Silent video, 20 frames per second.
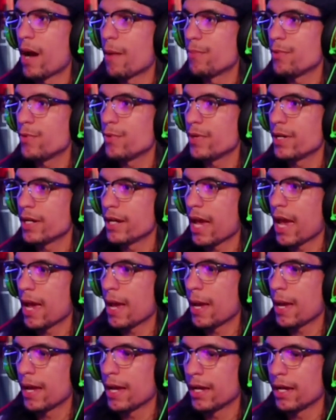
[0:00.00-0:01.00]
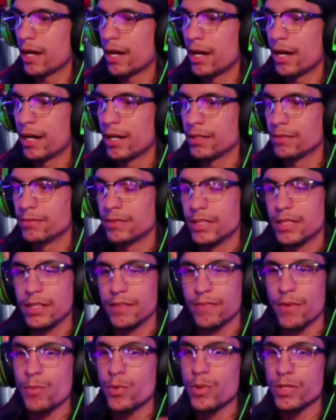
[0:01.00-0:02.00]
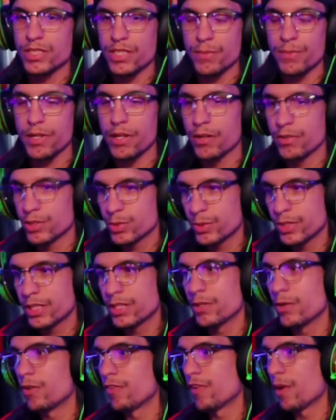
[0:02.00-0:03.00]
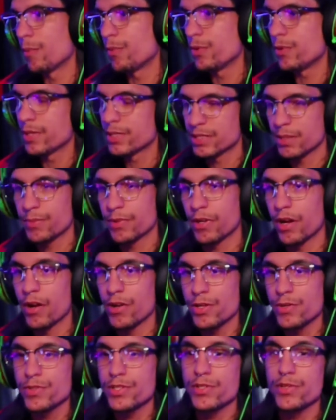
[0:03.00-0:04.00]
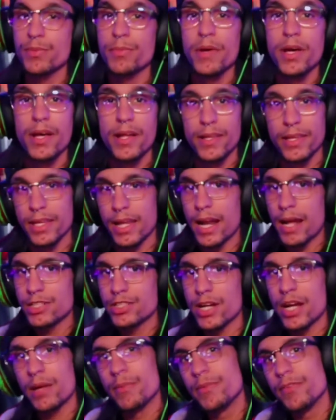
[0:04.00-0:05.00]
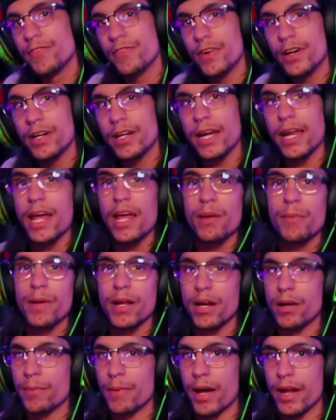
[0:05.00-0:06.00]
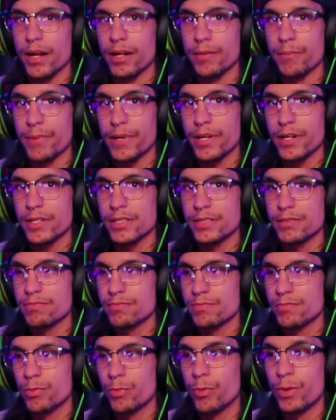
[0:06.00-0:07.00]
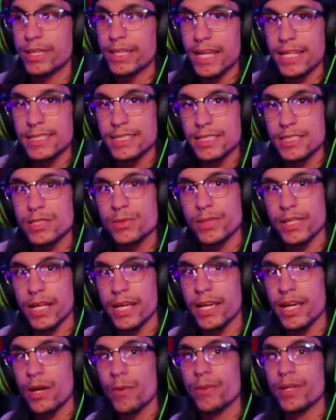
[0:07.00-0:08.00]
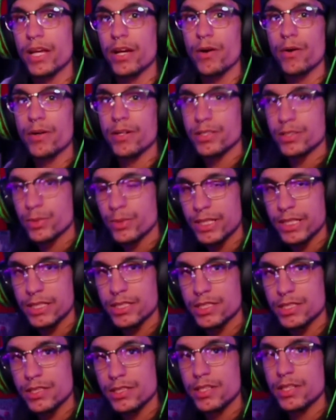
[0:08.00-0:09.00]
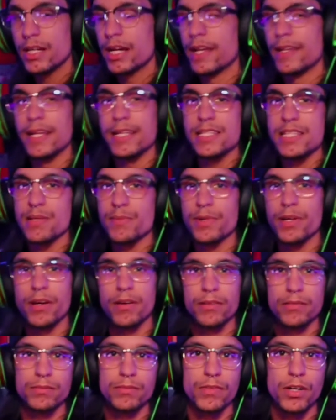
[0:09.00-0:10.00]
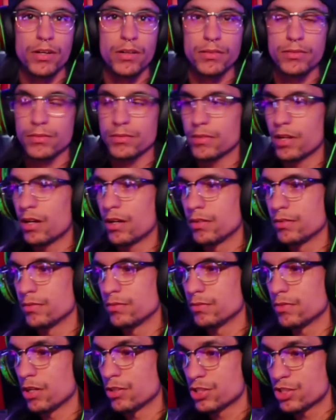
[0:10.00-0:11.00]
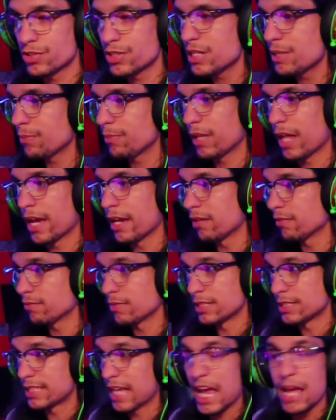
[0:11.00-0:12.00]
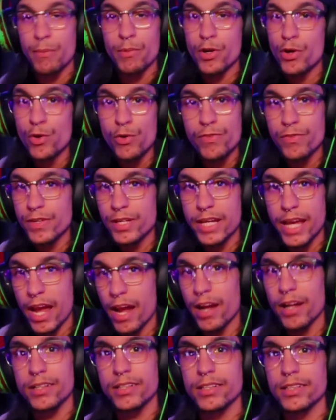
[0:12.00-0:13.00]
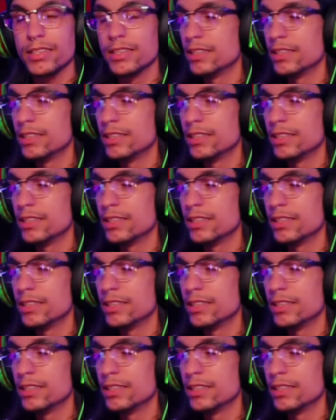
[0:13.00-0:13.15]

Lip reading: doing if I'm doing something on Twitter or if I'm doing something on YouTube, that I try to be fun and animated about it, because what they see is what they get when they go to Twitch and they see me on stream, like the same goofy character.